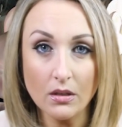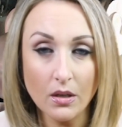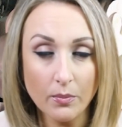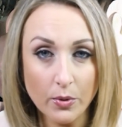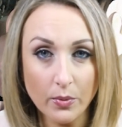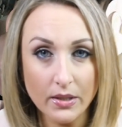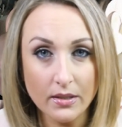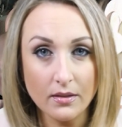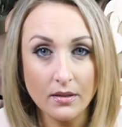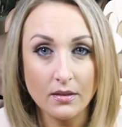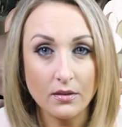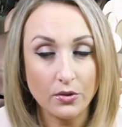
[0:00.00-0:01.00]
number one,
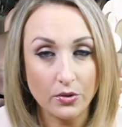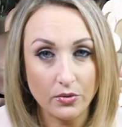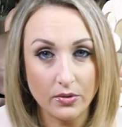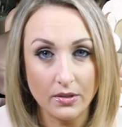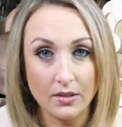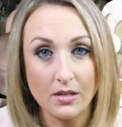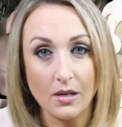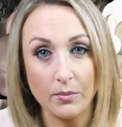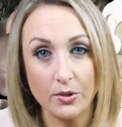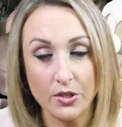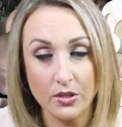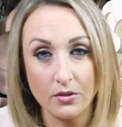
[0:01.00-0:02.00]
gluten.
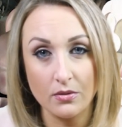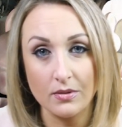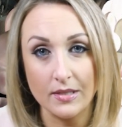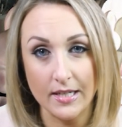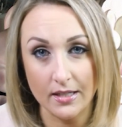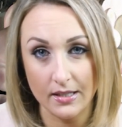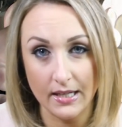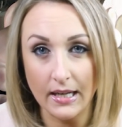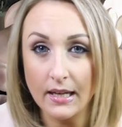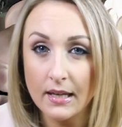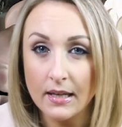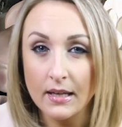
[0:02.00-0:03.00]
Number two, dairy.